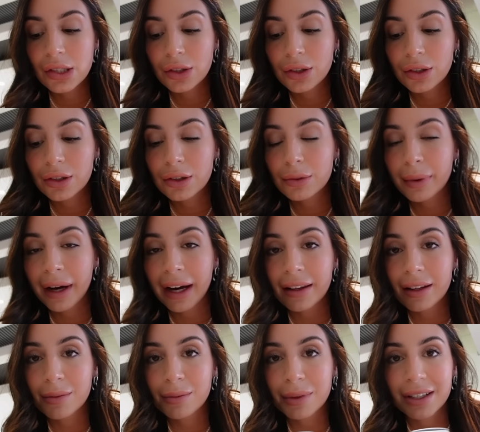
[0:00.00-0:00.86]
to buy
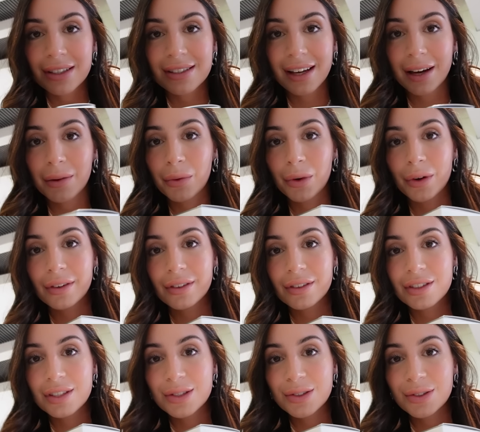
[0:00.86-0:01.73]
them because I want
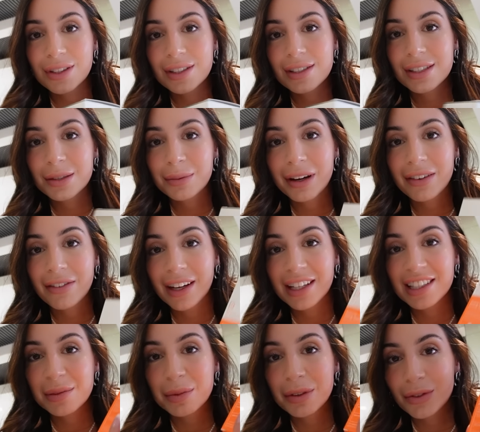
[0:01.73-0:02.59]
to do this to my
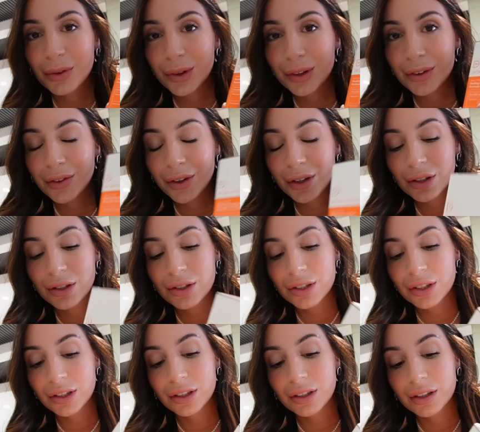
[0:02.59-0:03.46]
face before the photo
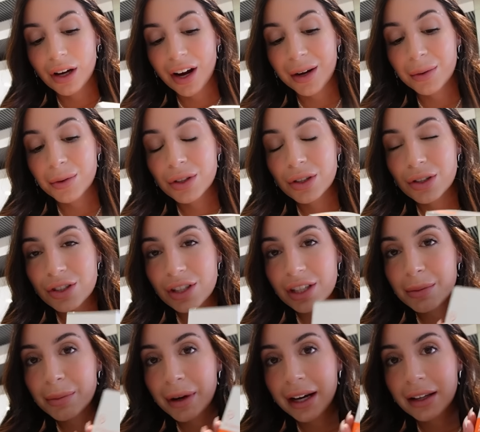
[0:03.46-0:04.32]
shoot. I would
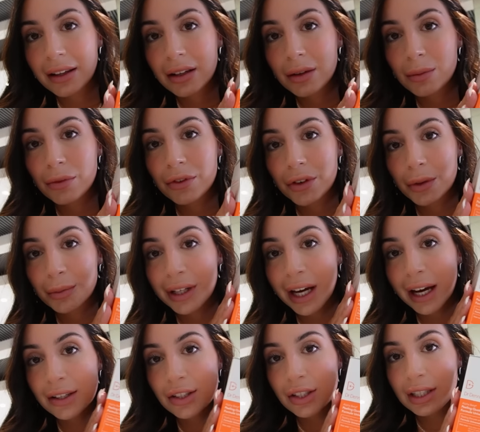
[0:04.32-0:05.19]
usually buy them from
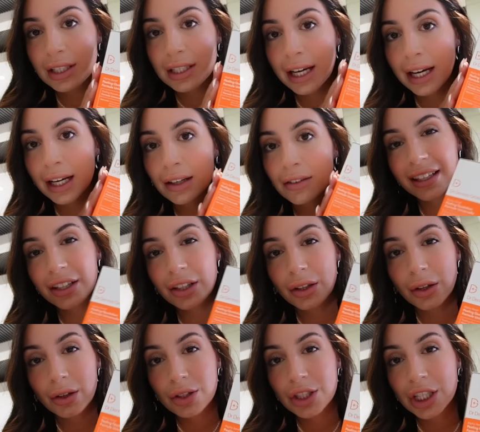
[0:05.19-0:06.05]
Catch of the Day and they're a
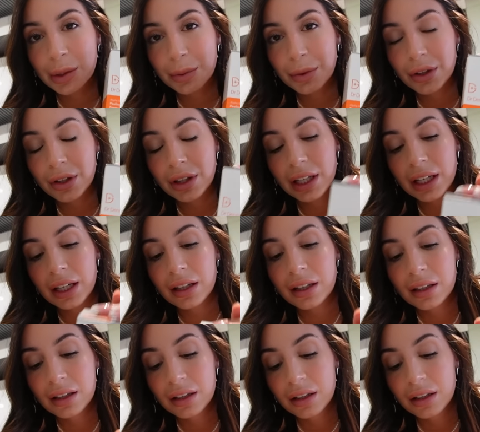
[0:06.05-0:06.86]
lot cheaper on there.